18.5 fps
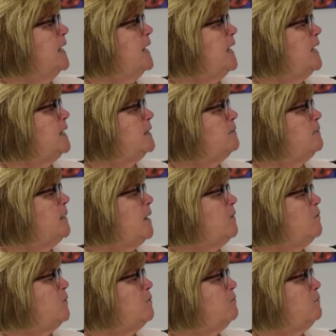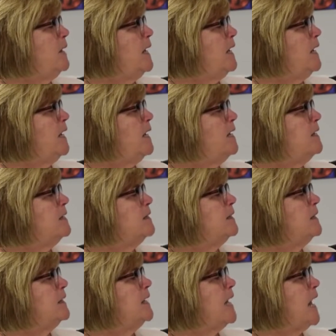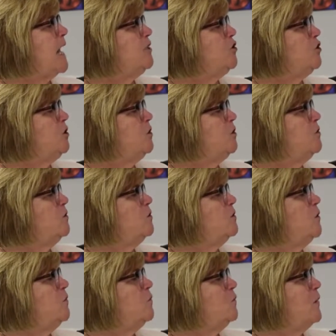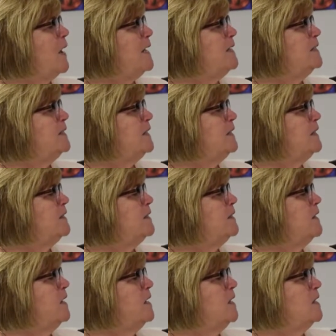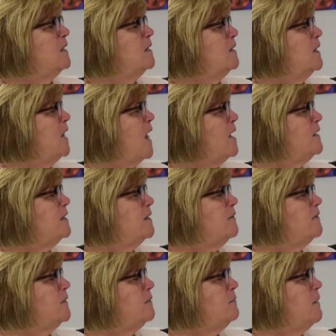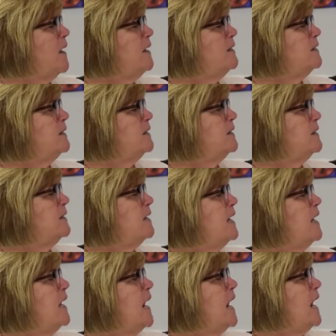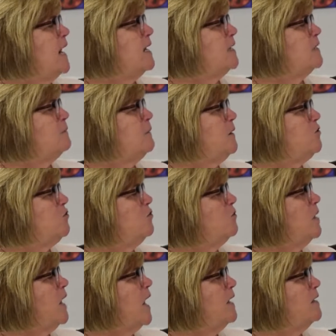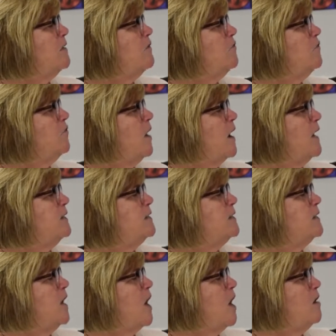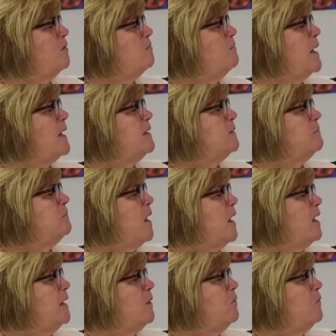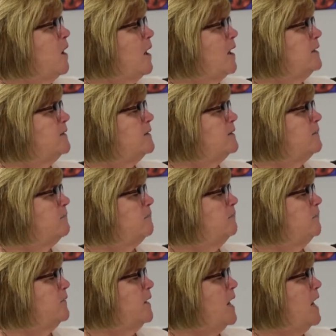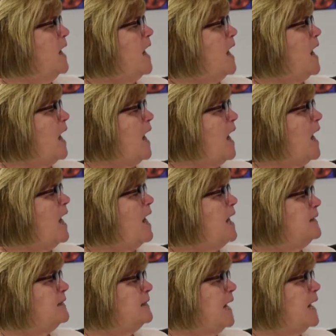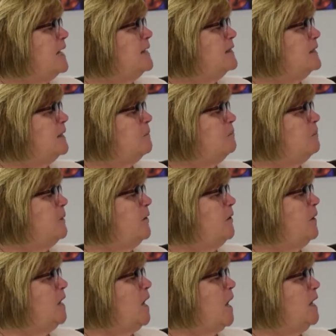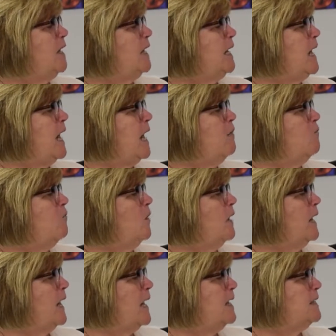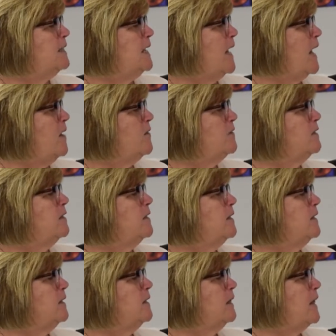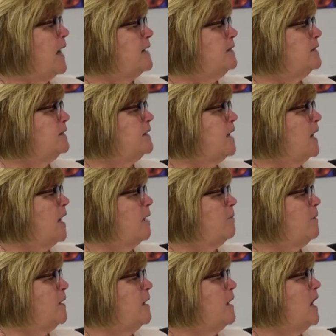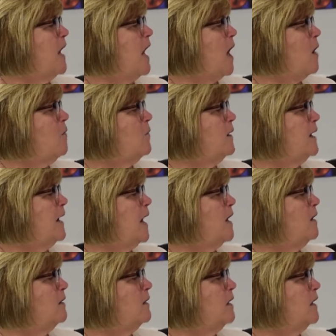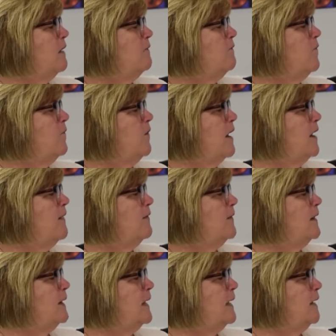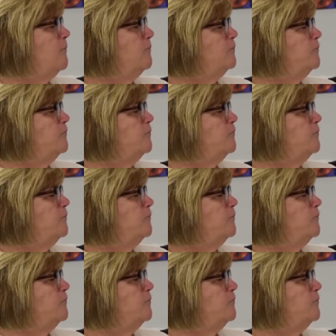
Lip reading: It's made with peas, cashews, raisins, lots of spices, and a special kind of rice called basmati rice. I had tasted biryani at Raget's house the last time I went out looking for Anthony.